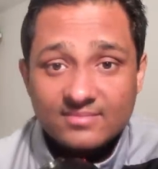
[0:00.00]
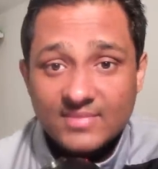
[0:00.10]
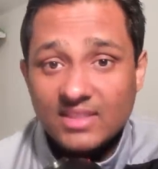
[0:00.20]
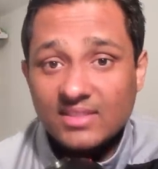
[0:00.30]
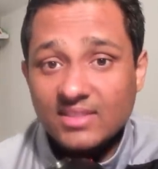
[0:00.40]

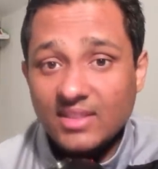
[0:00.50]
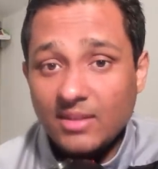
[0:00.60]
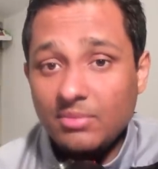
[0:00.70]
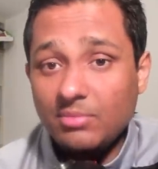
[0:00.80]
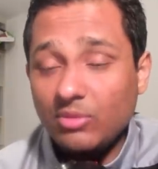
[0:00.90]
Yes, there are
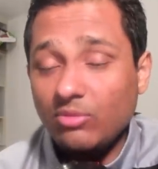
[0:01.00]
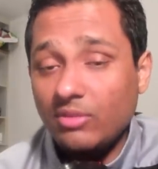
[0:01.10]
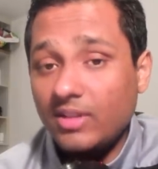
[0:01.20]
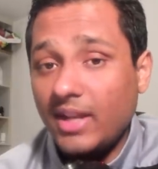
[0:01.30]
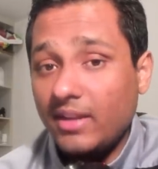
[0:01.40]
people who
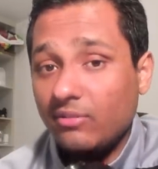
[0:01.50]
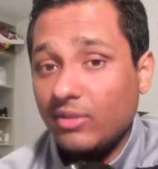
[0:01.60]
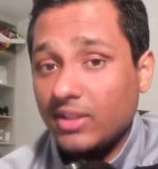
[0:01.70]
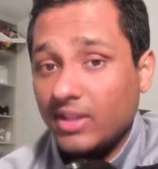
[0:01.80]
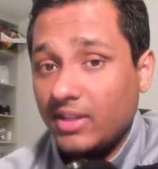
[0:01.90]
have died
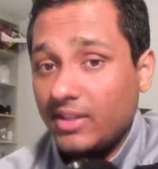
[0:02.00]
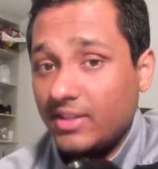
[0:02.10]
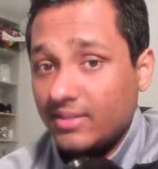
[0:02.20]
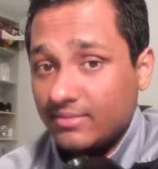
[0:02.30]
when they are eating.